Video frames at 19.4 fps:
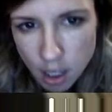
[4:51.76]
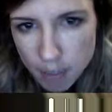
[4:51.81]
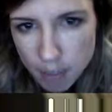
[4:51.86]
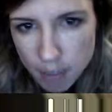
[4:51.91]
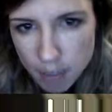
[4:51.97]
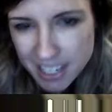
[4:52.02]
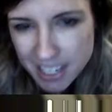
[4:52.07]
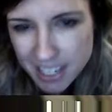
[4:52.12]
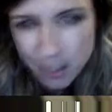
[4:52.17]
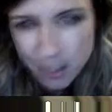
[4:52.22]

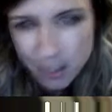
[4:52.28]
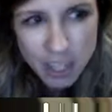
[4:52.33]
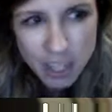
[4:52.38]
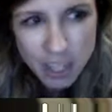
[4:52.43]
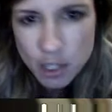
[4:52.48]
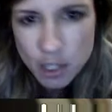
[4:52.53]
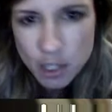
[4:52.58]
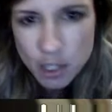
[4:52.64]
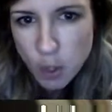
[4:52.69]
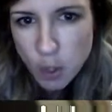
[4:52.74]
because I don't need
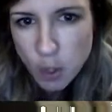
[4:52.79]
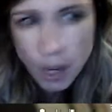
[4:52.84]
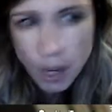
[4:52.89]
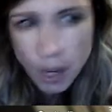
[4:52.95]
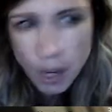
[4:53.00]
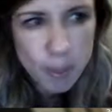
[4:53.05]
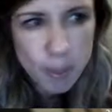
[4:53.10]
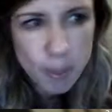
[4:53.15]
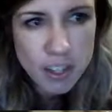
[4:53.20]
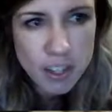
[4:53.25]
it showing up
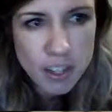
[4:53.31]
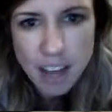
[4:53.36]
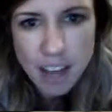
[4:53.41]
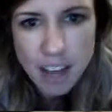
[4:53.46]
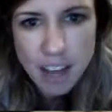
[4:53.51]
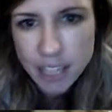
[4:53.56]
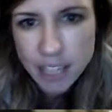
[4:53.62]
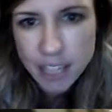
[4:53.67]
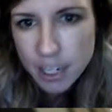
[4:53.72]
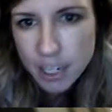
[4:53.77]
in the
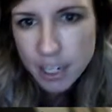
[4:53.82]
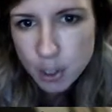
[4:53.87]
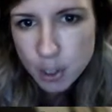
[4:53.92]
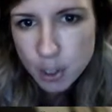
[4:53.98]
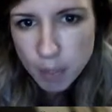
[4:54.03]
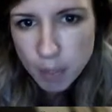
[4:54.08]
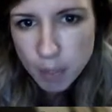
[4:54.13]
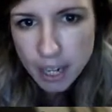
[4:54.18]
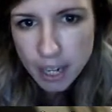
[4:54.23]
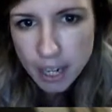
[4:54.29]
navigation
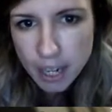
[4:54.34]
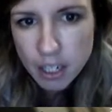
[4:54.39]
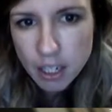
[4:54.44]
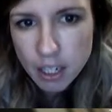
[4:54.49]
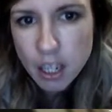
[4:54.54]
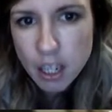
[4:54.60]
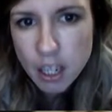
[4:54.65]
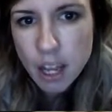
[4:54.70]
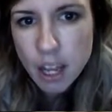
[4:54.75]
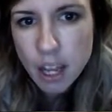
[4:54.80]
pane.
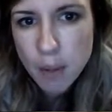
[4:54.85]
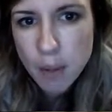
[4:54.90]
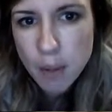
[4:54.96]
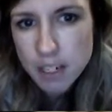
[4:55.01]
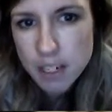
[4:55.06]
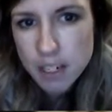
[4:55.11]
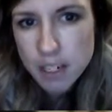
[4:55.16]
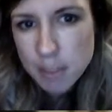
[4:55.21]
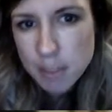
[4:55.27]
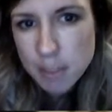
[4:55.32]
I want it
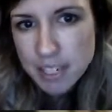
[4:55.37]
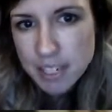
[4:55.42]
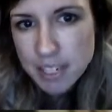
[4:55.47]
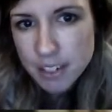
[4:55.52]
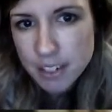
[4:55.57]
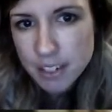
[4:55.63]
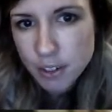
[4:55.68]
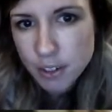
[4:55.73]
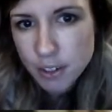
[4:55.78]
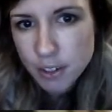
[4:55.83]
to be
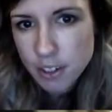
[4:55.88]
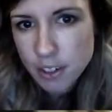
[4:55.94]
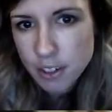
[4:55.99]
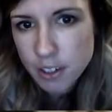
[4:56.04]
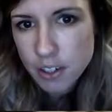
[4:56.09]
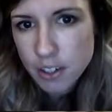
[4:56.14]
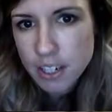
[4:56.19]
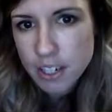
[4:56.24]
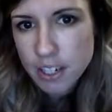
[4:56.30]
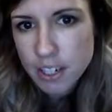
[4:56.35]
centered. It's
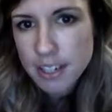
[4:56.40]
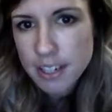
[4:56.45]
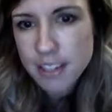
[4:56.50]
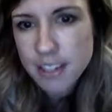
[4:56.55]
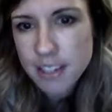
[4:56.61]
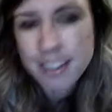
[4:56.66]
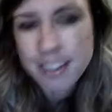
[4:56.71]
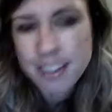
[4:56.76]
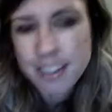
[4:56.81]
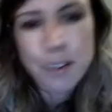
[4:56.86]
already set to
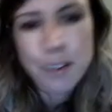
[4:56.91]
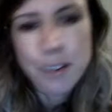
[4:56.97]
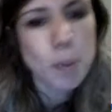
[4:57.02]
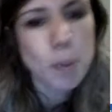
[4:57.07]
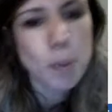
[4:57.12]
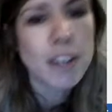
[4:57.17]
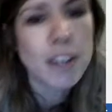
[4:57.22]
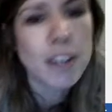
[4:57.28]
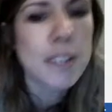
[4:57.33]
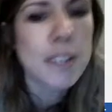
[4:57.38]
center, but
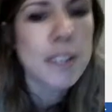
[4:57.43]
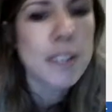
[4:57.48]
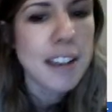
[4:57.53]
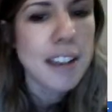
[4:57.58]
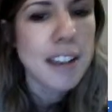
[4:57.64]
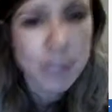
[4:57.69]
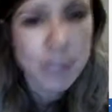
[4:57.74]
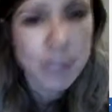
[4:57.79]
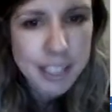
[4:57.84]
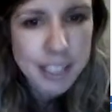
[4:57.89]
I know it's not
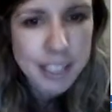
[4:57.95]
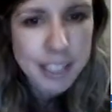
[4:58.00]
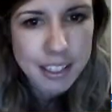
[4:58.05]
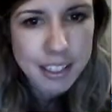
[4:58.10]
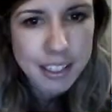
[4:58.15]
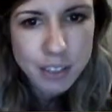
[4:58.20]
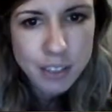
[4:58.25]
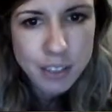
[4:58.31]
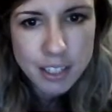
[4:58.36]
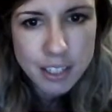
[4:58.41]
really
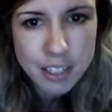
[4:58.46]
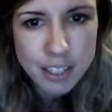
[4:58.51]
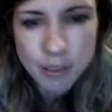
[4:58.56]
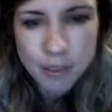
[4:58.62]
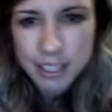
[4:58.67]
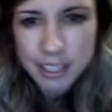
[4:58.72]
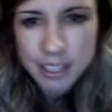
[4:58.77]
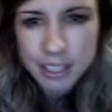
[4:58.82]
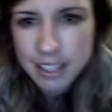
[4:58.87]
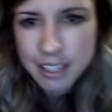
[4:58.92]
centered because it
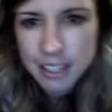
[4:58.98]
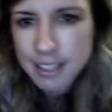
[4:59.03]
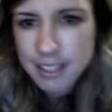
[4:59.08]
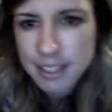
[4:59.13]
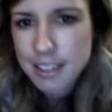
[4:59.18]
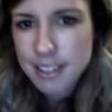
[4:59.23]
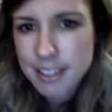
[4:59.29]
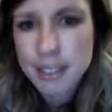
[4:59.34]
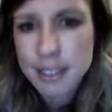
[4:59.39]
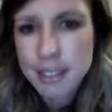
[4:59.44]
really thinks it's
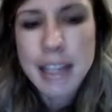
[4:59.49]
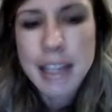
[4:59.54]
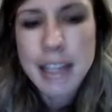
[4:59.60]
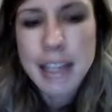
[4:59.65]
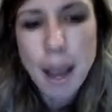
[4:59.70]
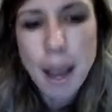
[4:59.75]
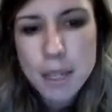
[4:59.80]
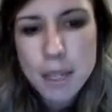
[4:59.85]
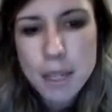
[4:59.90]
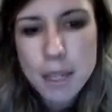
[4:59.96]
still
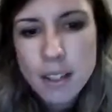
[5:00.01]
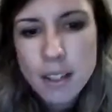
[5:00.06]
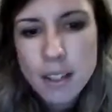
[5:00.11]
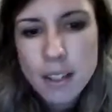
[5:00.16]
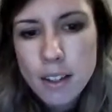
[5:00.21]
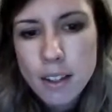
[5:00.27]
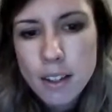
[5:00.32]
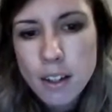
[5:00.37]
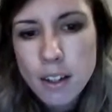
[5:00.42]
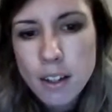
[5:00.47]
tabbed.
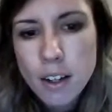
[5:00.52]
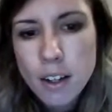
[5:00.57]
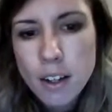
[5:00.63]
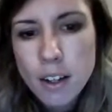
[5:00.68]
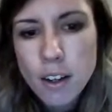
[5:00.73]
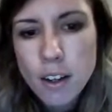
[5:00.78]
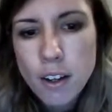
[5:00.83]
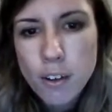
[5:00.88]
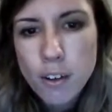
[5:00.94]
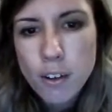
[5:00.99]

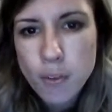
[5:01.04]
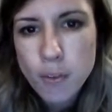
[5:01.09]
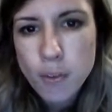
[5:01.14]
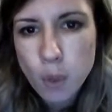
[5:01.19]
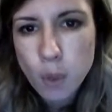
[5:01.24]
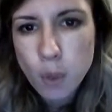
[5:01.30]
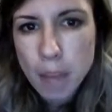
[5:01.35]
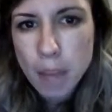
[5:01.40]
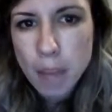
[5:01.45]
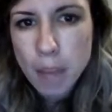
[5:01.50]

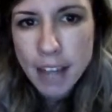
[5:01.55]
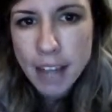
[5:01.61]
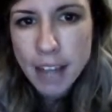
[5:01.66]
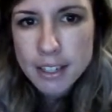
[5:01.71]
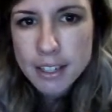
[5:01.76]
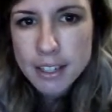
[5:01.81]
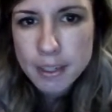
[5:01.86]
format,